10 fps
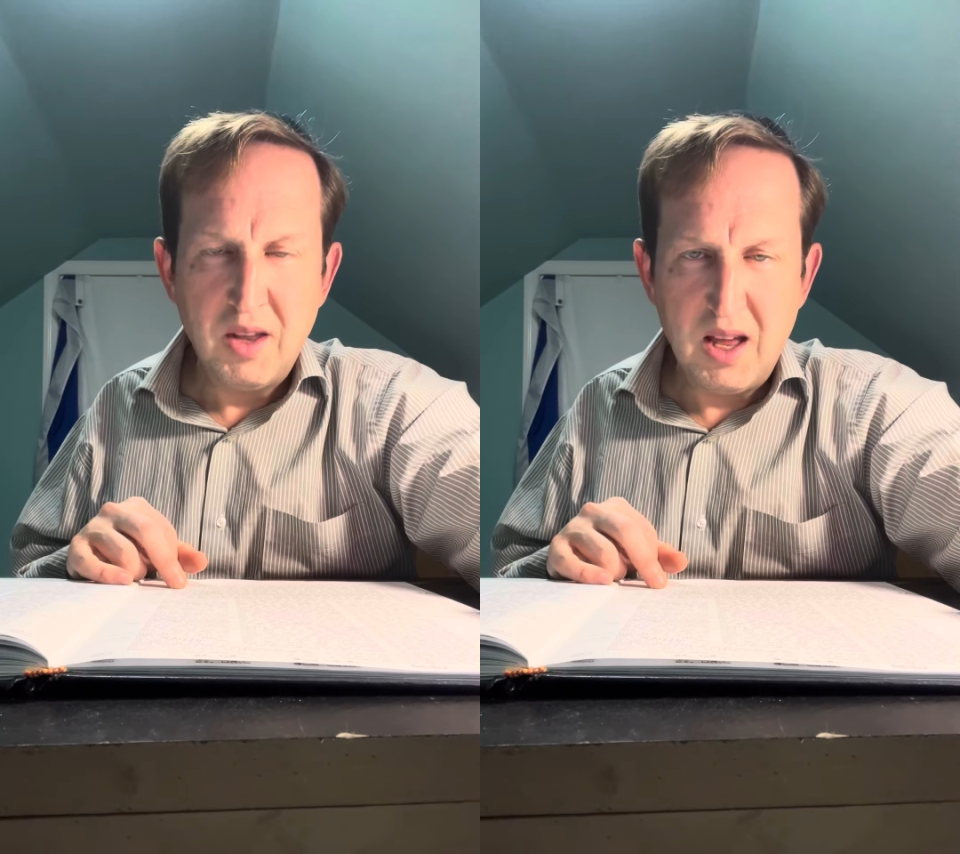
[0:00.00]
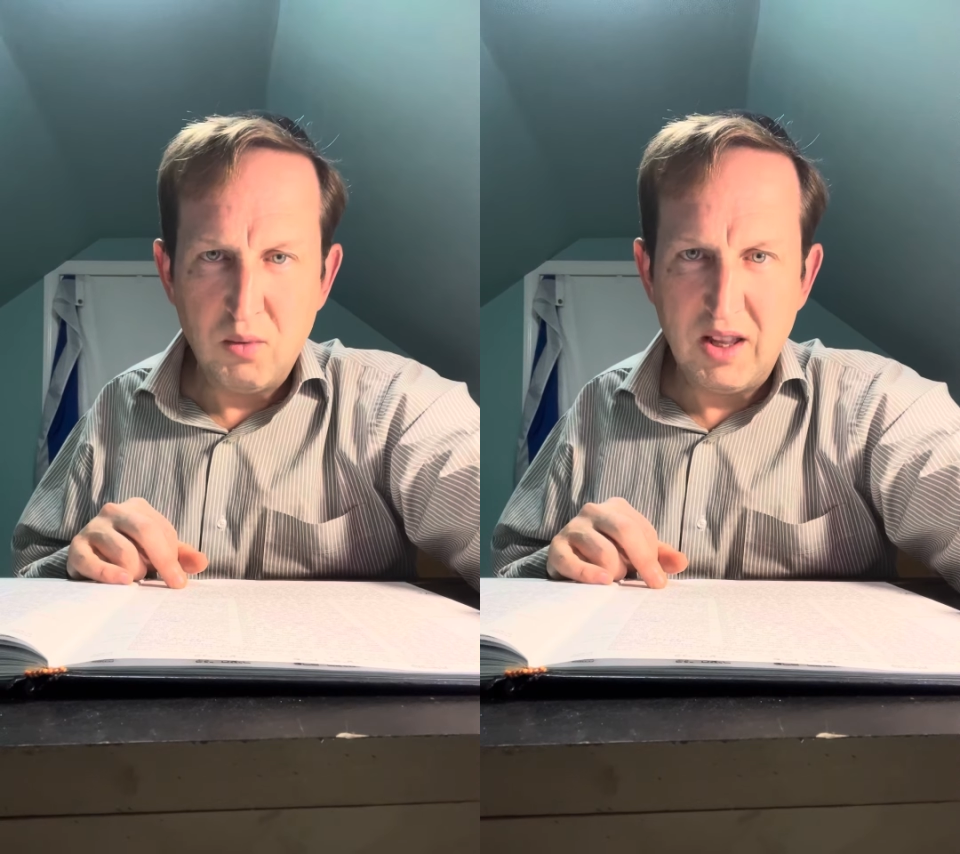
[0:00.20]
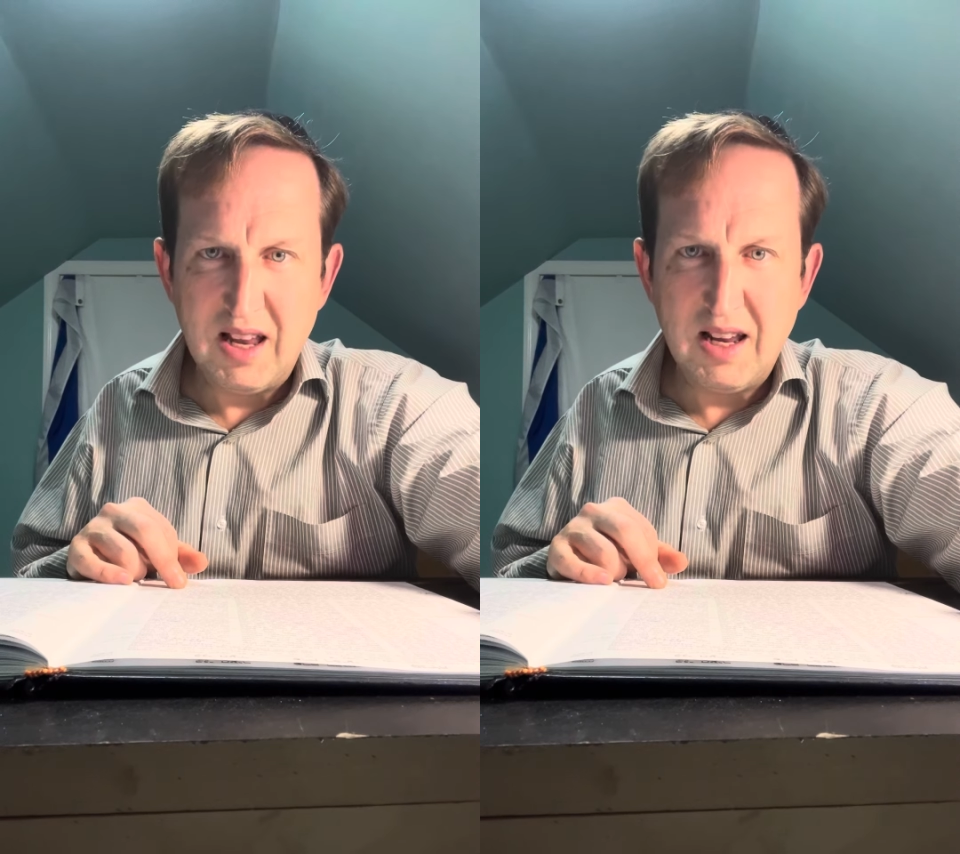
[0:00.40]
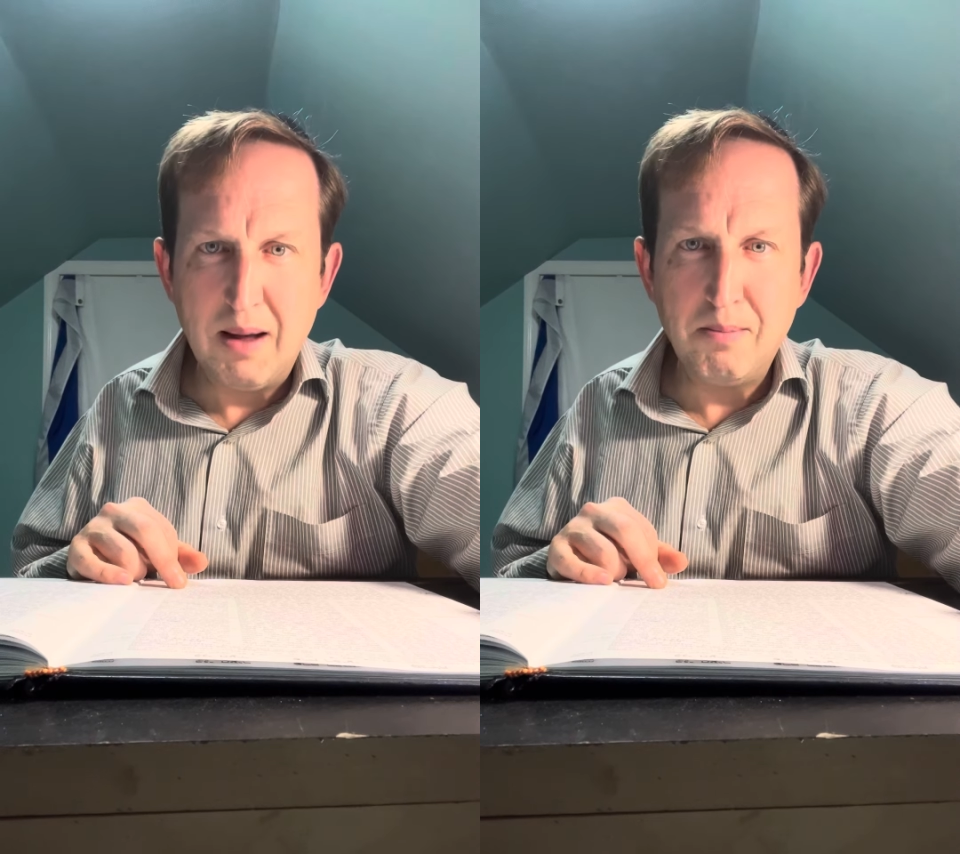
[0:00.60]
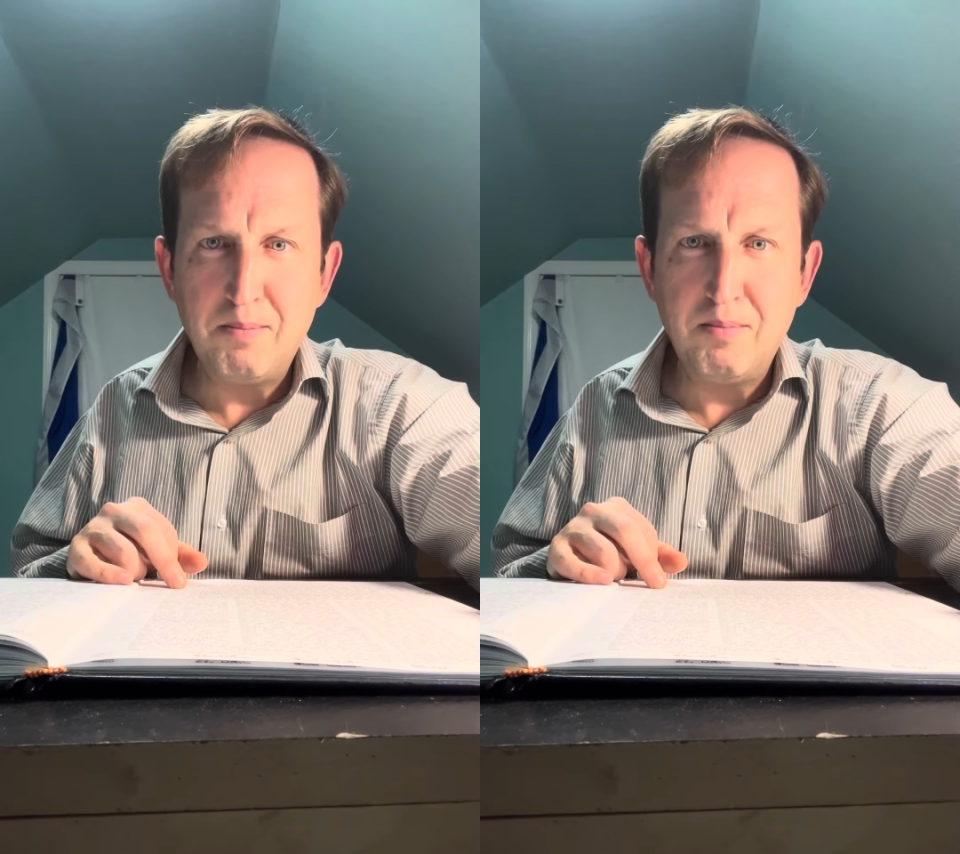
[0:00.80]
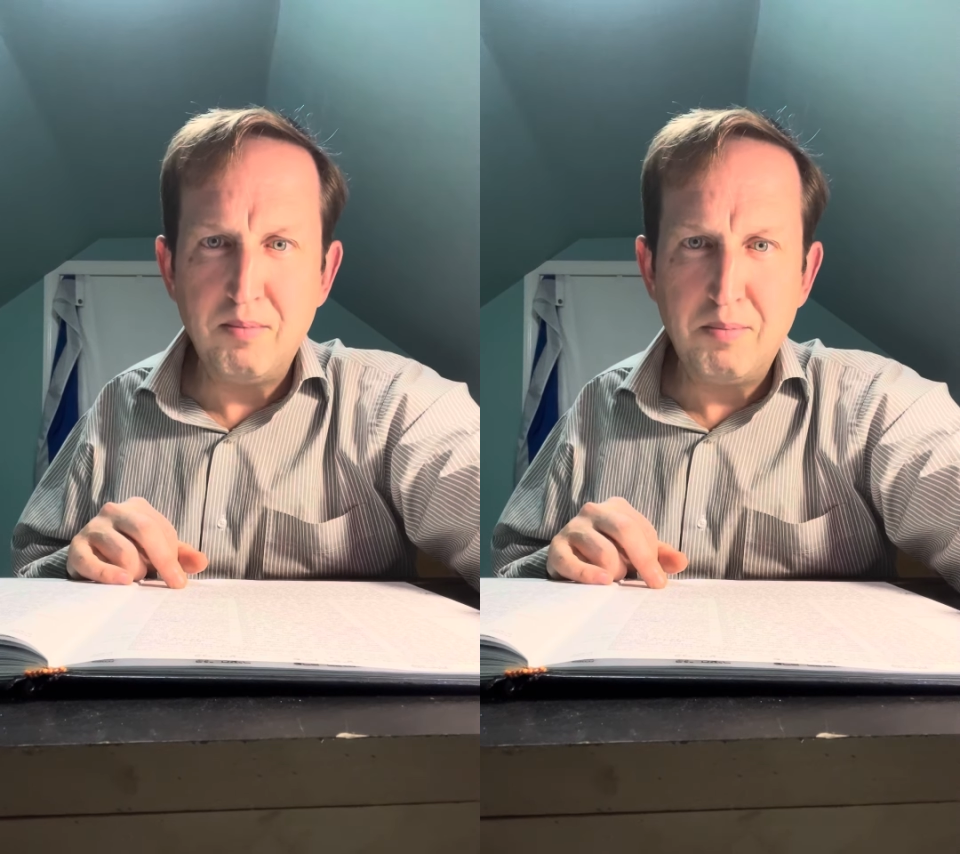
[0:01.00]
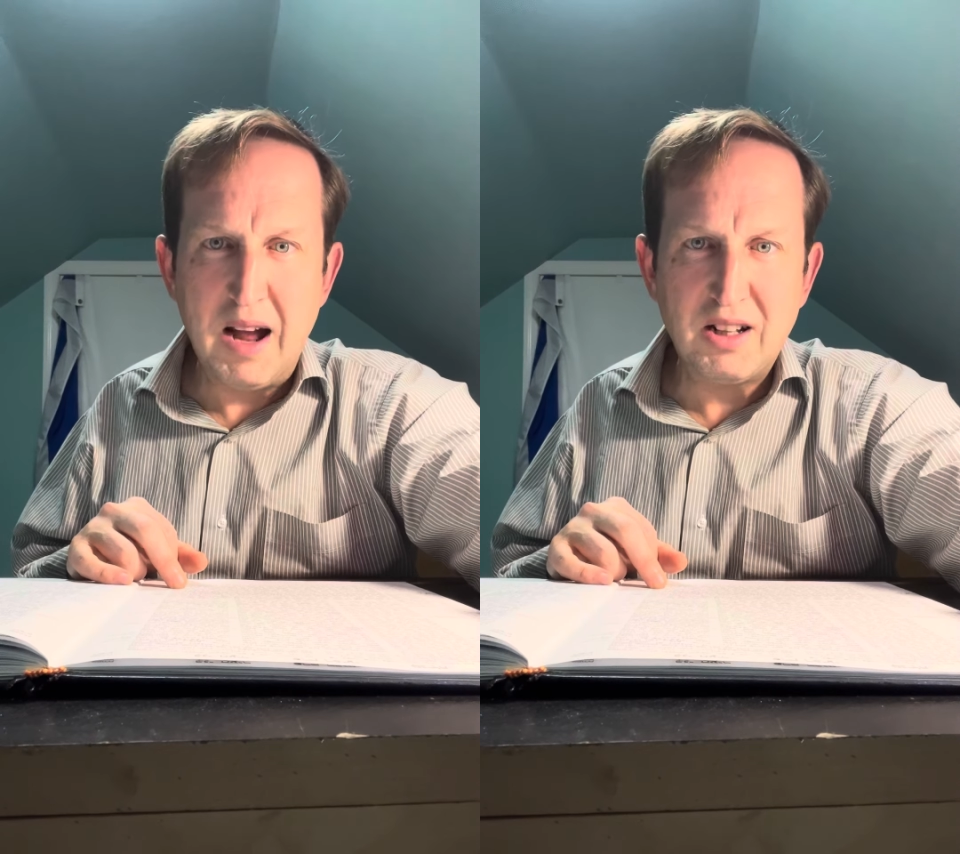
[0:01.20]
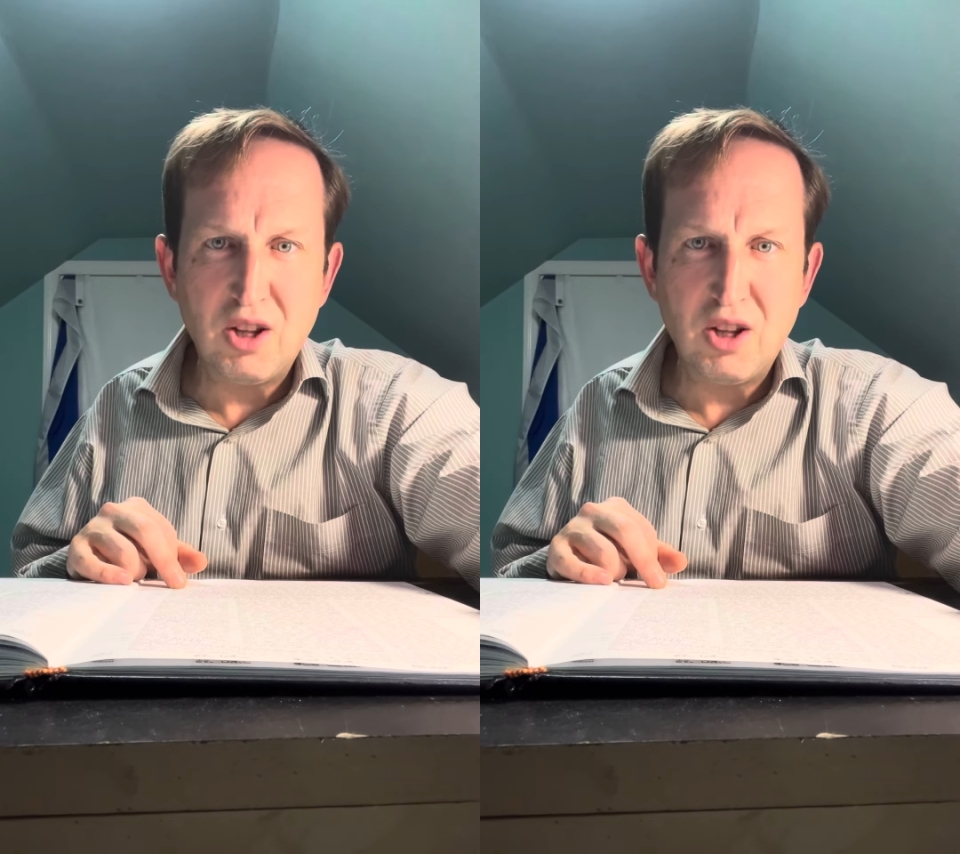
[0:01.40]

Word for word: and when they get back